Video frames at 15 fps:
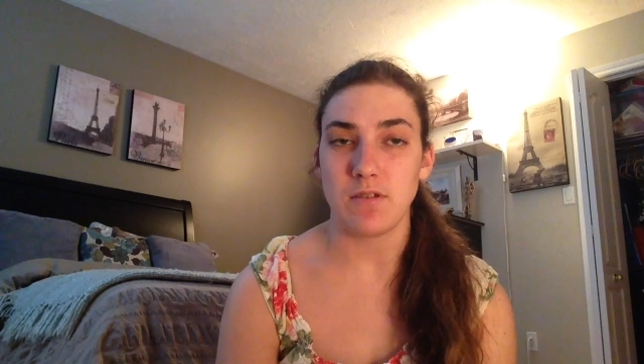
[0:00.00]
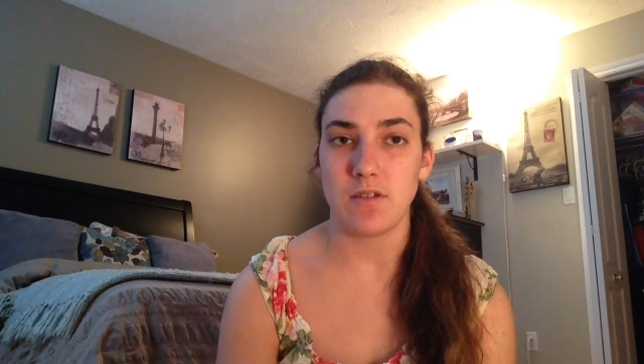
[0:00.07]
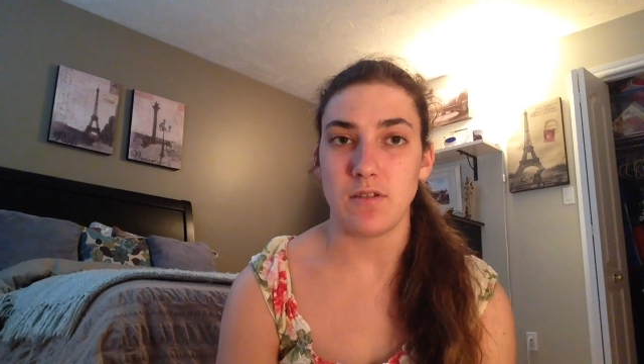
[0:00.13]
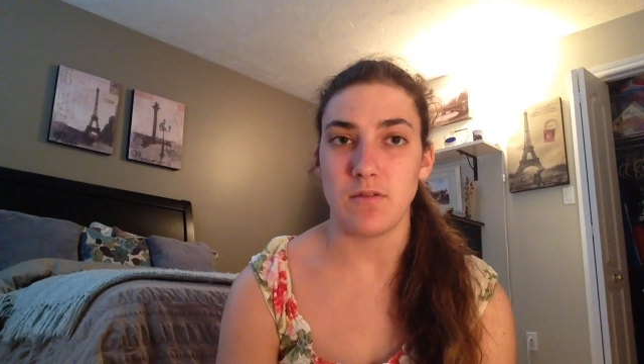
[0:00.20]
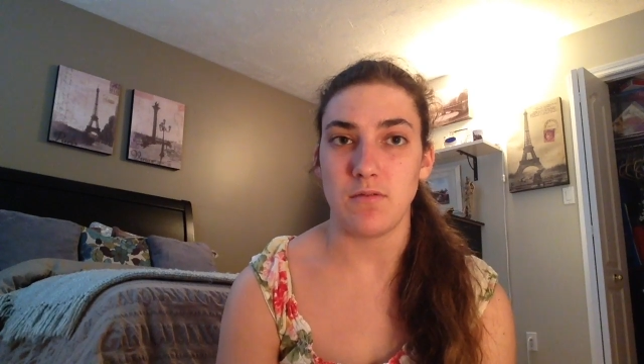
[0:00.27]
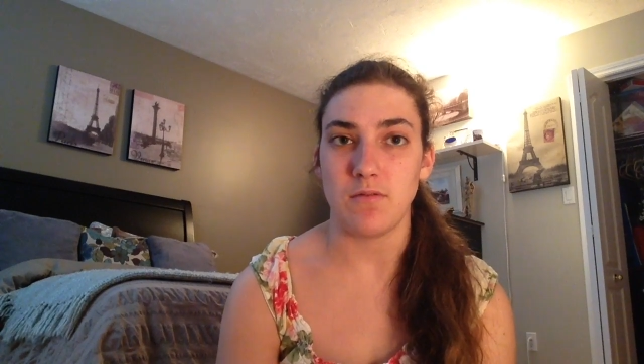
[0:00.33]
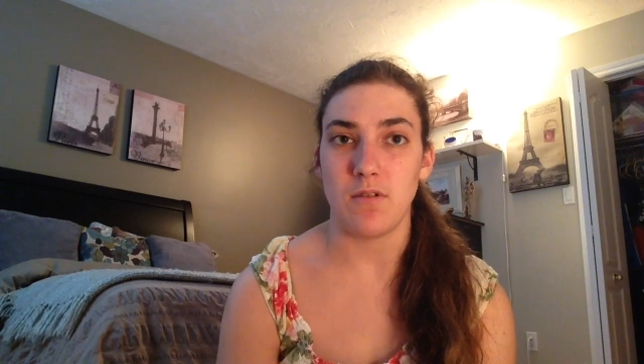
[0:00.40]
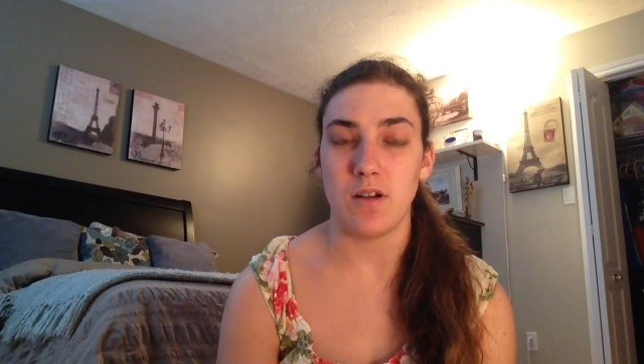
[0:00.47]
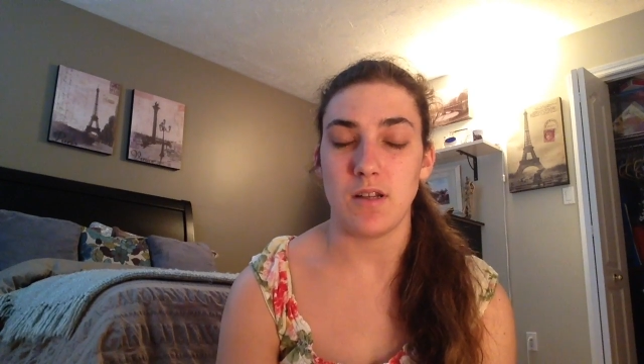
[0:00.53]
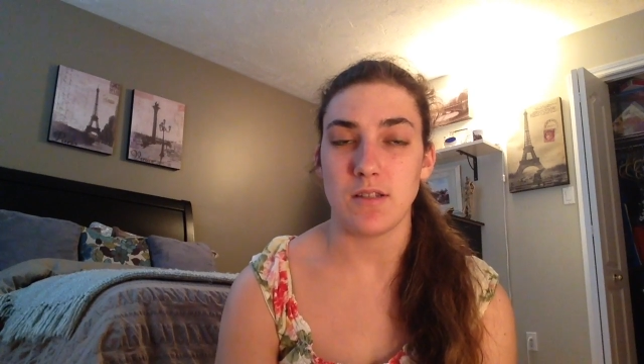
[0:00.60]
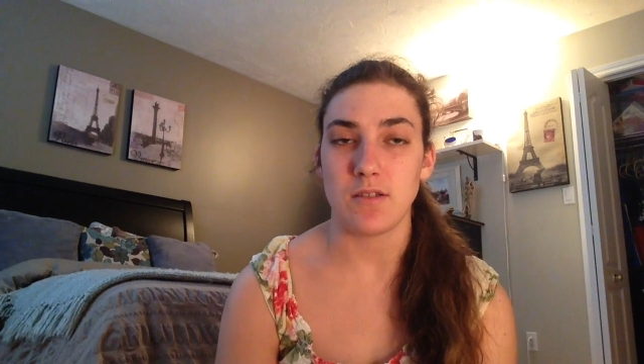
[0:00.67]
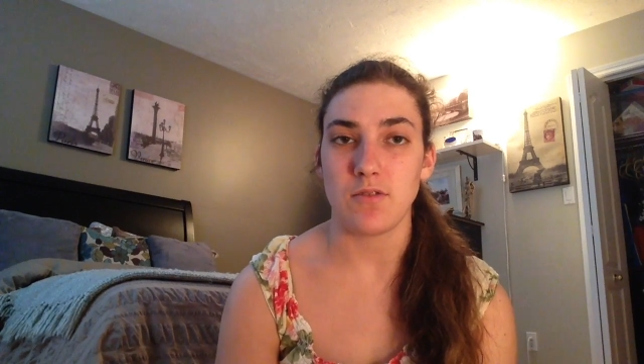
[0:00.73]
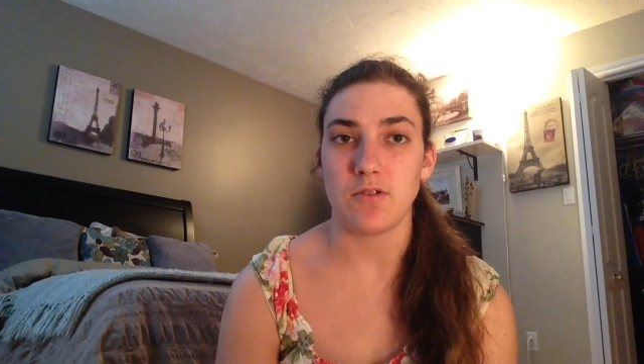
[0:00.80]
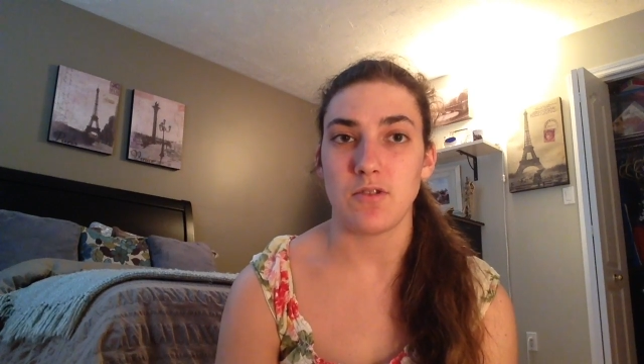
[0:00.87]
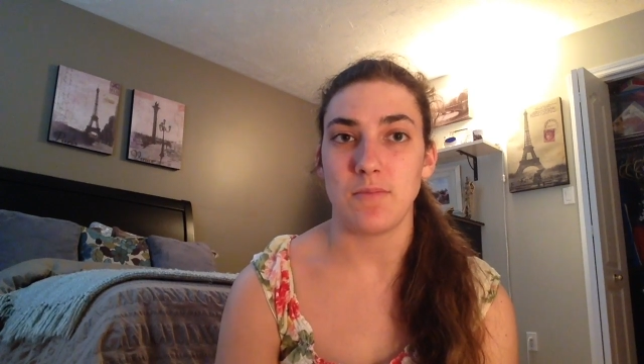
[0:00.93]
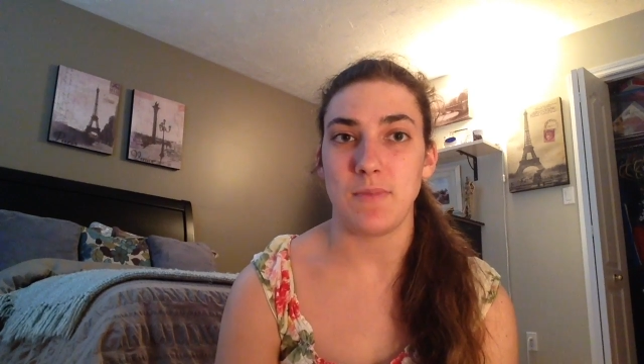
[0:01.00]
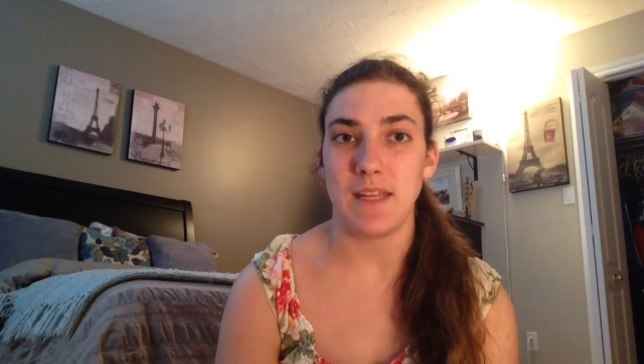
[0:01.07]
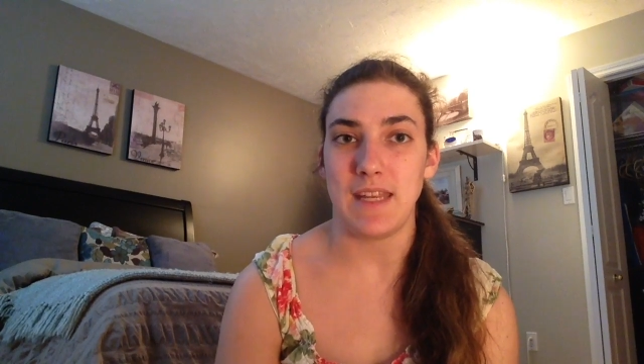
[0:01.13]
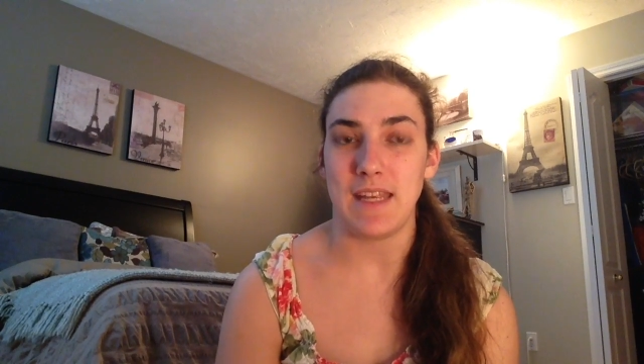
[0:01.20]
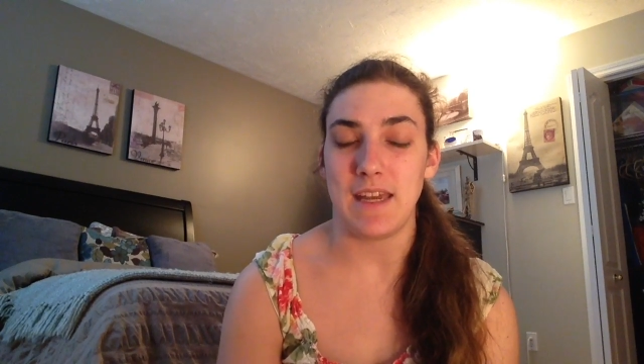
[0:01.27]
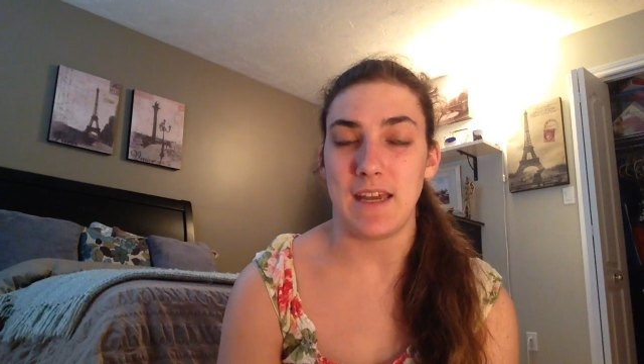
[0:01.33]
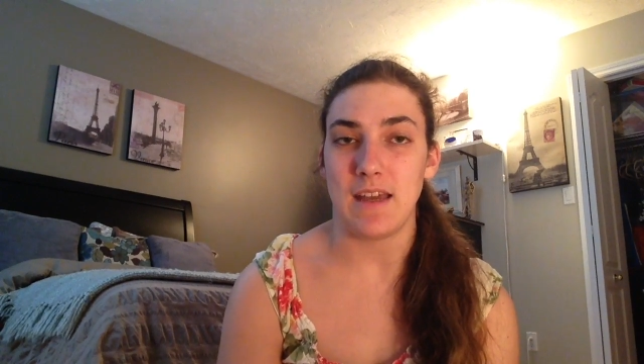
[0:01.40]
to on social
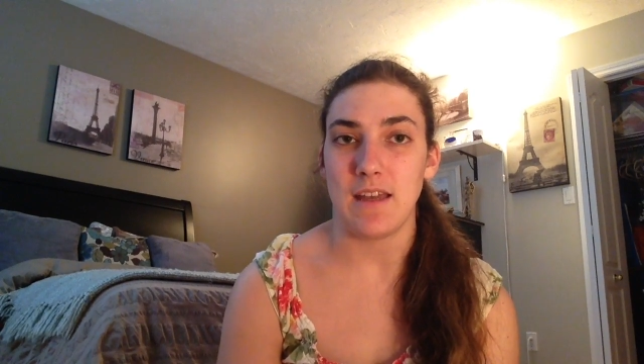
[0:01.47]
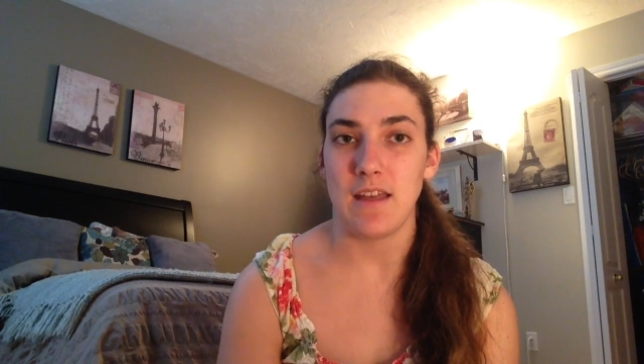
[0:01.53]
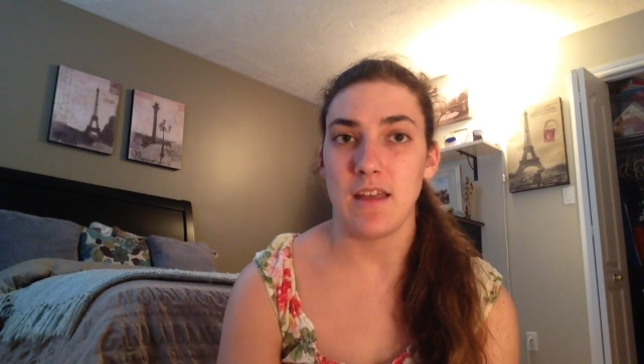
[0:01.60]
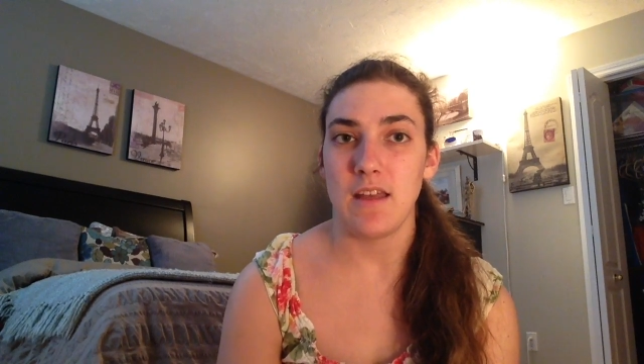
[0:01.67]
media